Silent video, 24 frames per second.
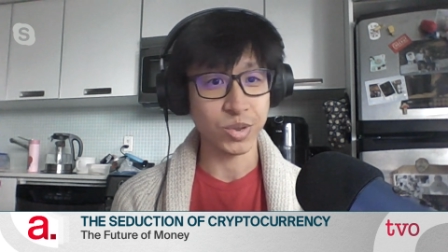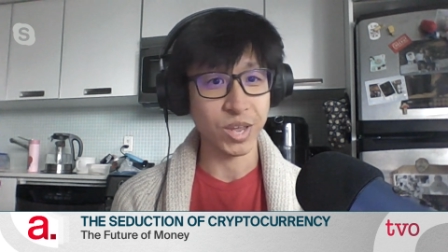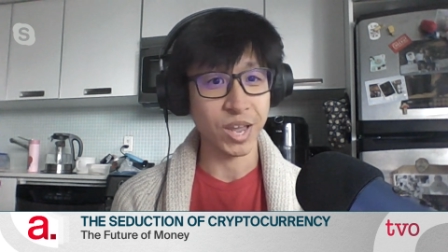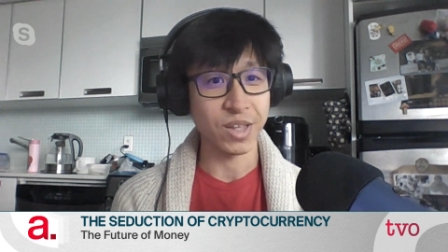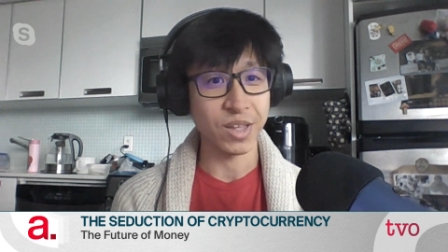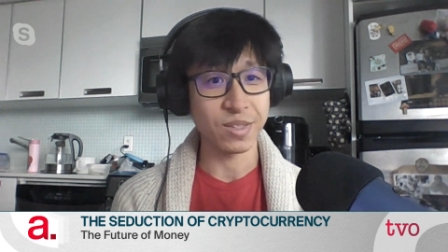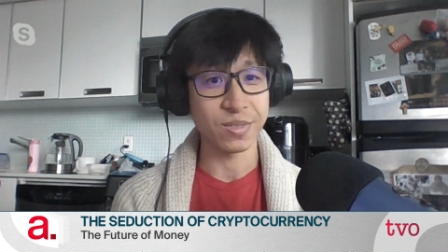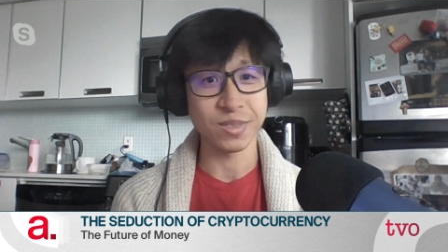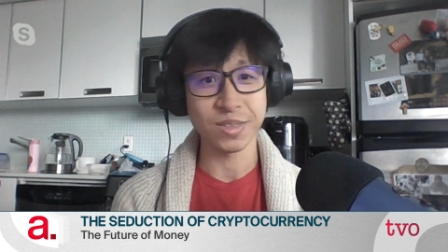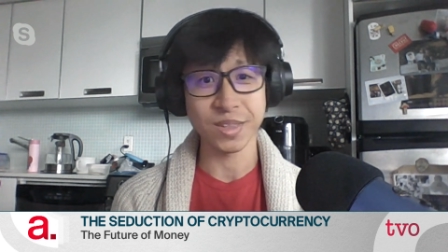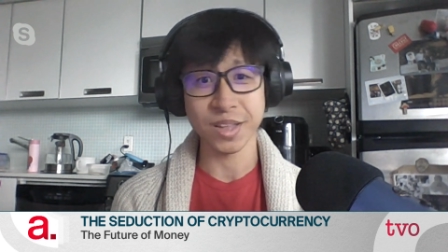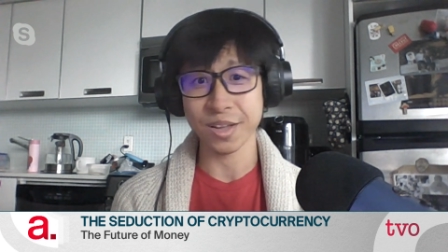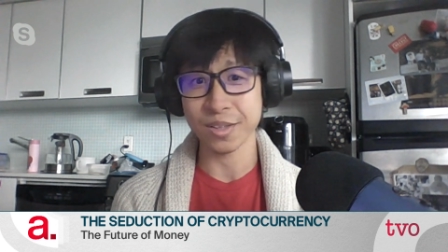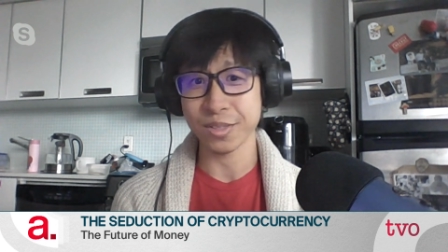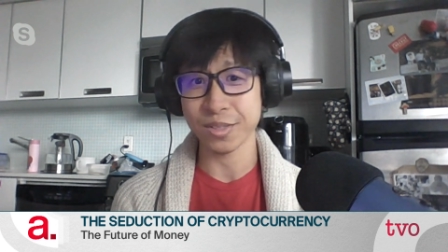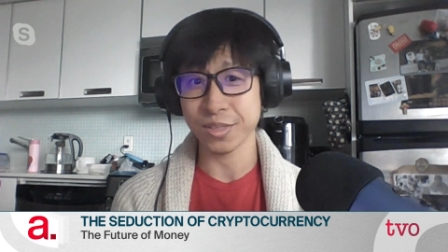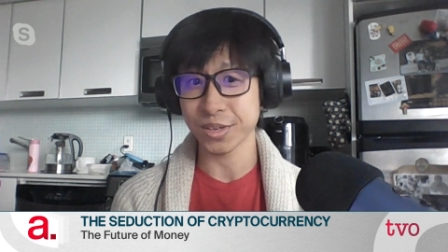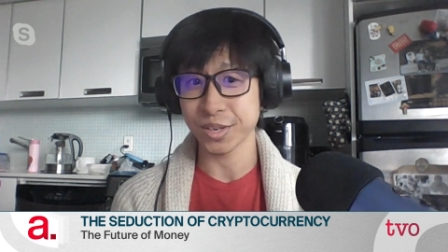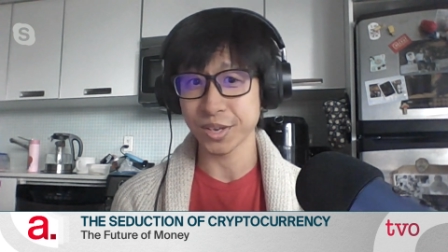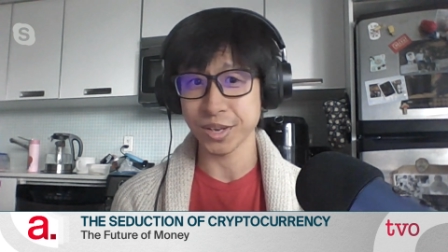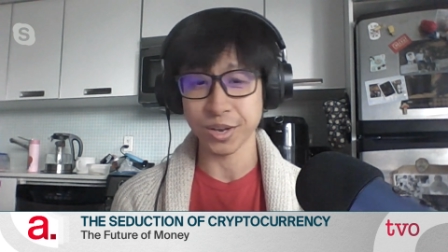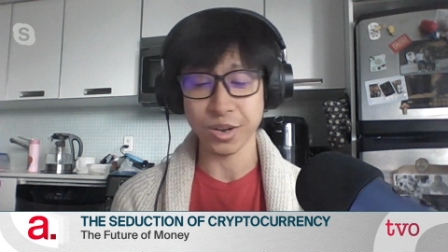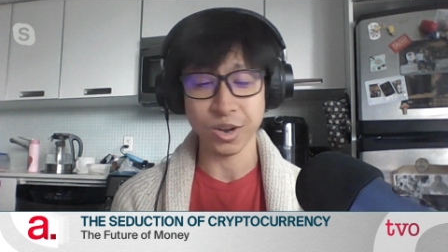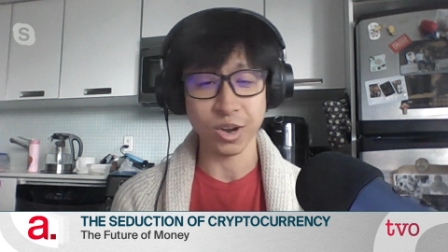We had
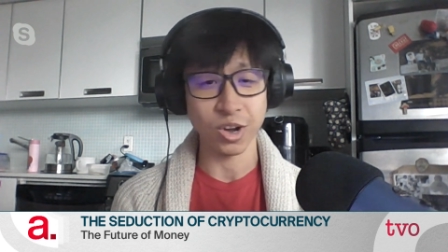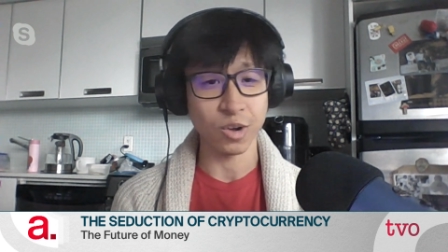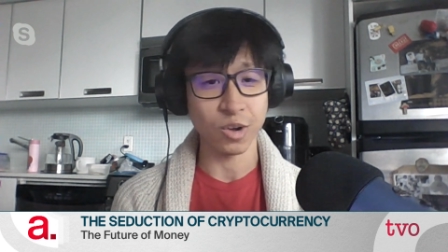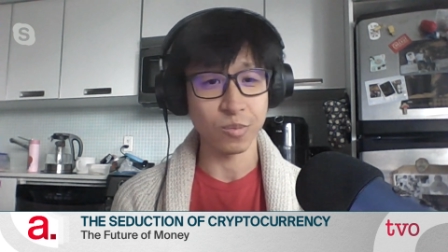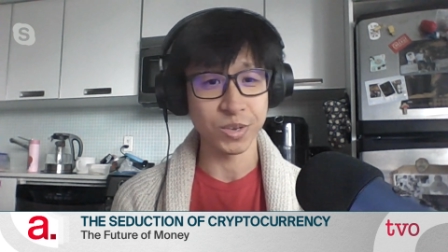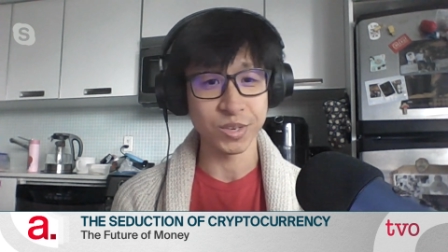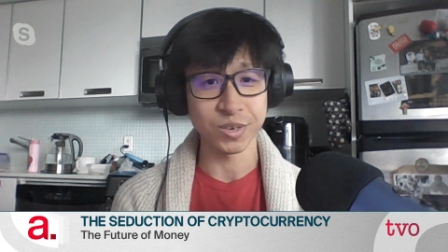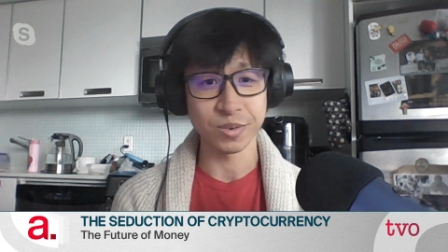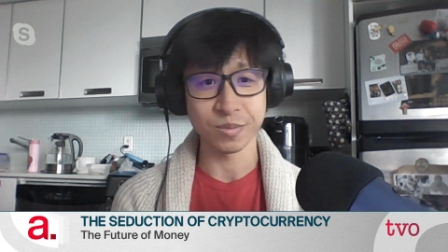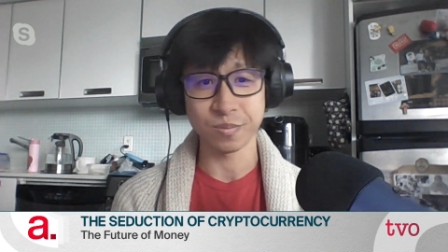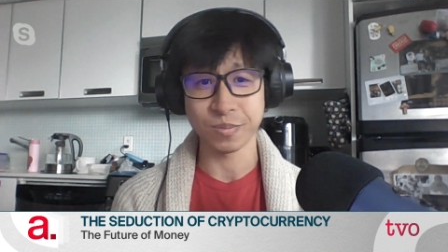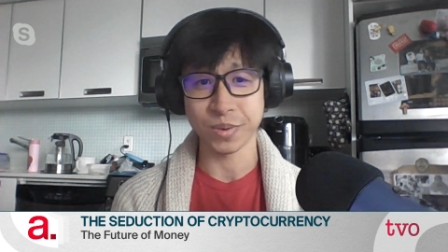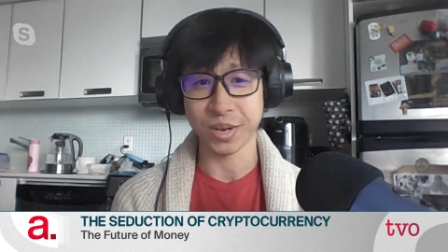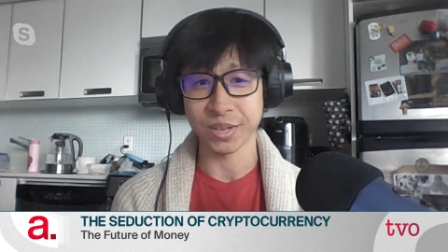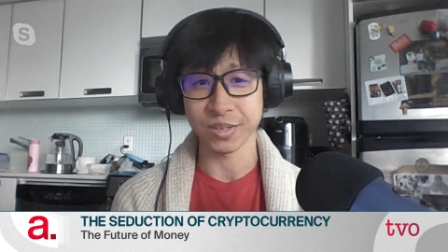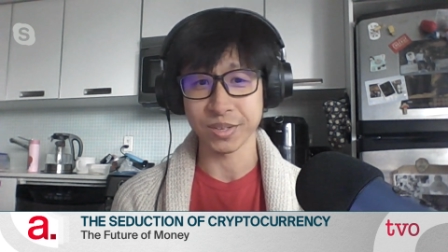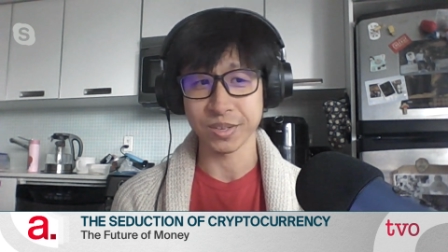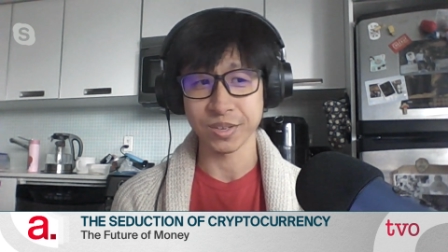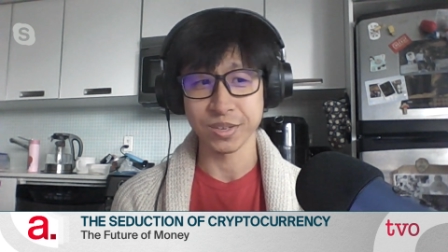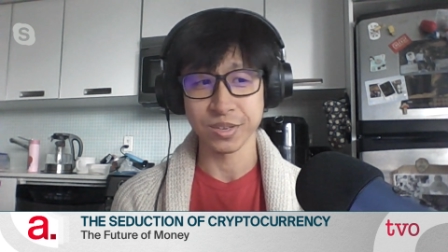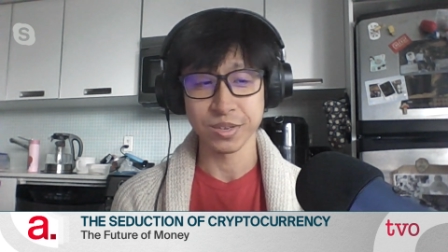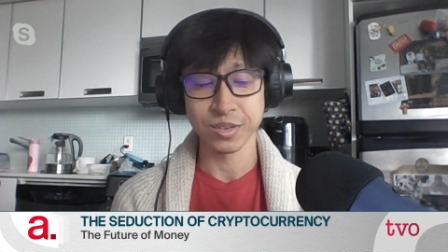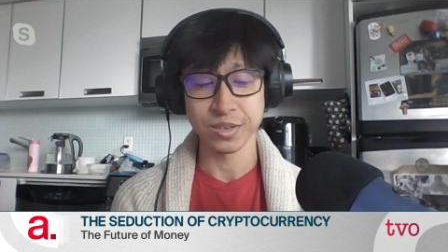nothing in common, but